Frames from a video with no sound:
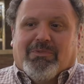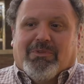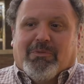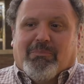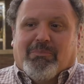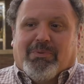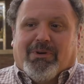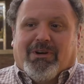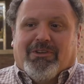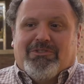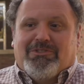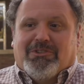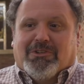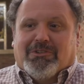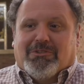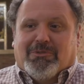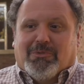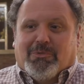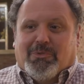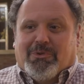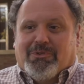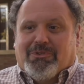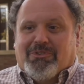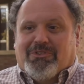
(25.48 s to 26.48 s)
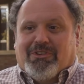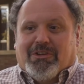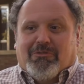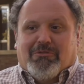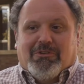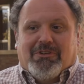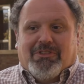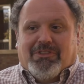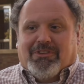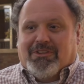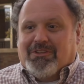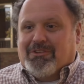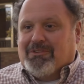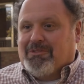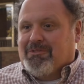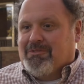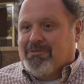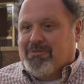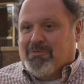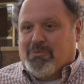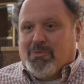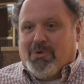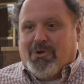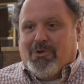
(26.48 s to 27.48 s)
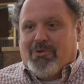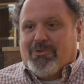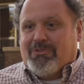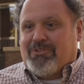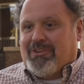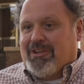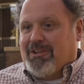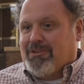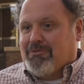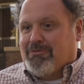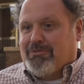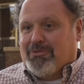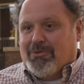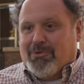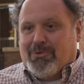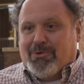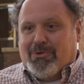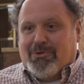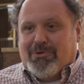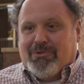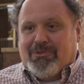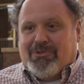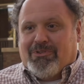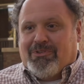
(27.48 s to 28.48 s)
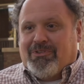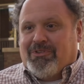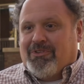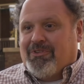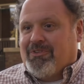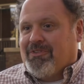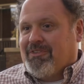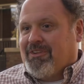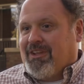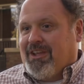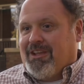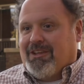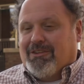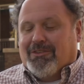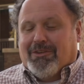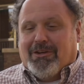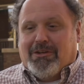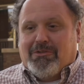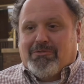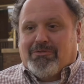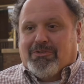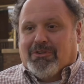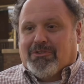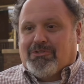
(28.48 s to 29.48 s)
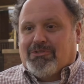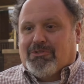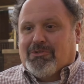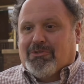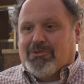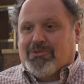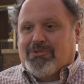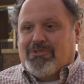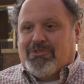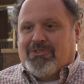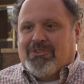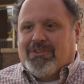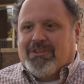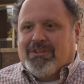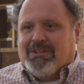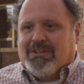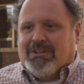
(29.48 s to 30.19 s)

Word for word: The project was everything, walls and floors and light fixtures.